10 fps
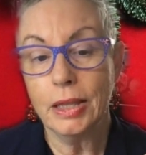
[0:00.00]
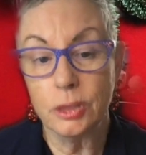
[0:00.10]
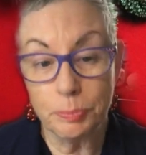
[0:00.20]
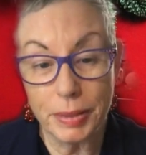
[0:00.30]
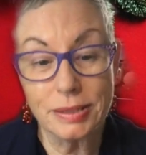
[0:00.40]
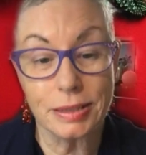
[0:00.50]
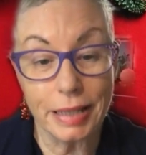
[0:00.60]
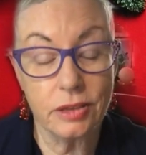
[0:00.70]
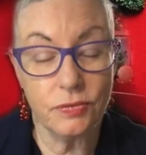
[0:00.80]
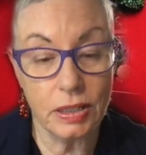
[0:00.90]
the best
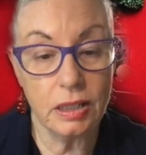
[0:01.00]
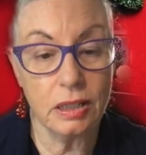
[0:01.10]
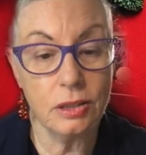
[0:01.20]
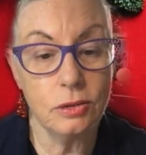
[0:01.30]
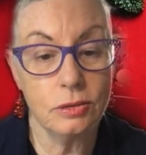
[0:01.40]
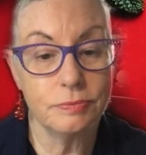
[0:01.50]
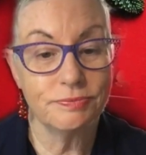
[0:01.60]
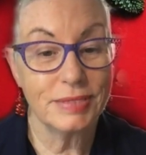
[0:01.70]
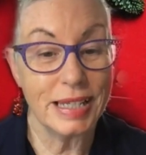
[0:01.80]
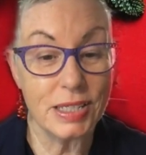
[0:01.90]
length video
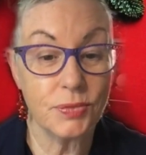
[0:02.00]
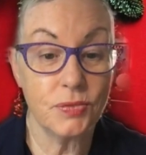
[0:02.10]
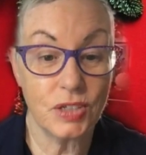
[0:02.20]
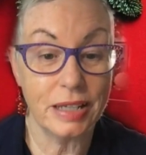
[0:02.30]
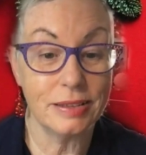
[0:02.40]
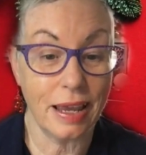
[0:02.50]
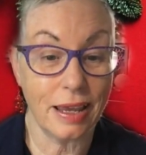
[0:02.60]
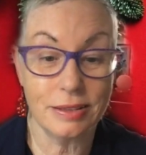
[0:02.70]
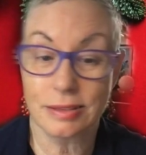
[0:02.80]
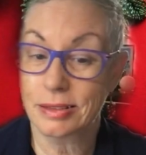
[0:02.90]
is 15
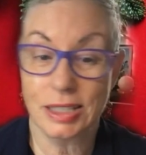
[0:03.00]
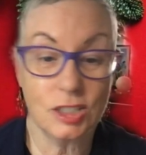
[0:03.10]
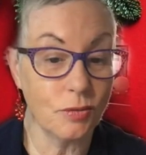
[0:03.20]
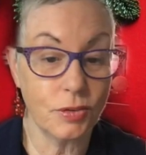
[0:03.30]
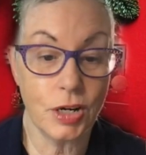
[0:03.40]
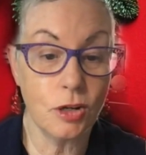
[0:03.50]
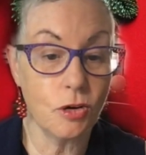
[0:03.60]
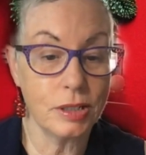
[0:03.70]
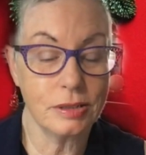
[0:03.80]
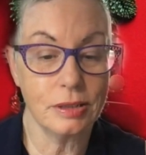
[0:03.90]
seconds. That's not very
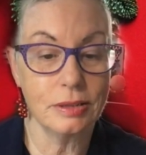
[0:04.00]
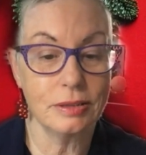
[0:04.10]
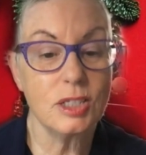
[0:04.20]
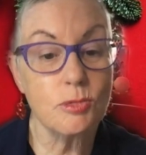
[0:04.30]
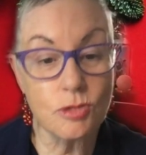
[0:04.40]
long, is it? It's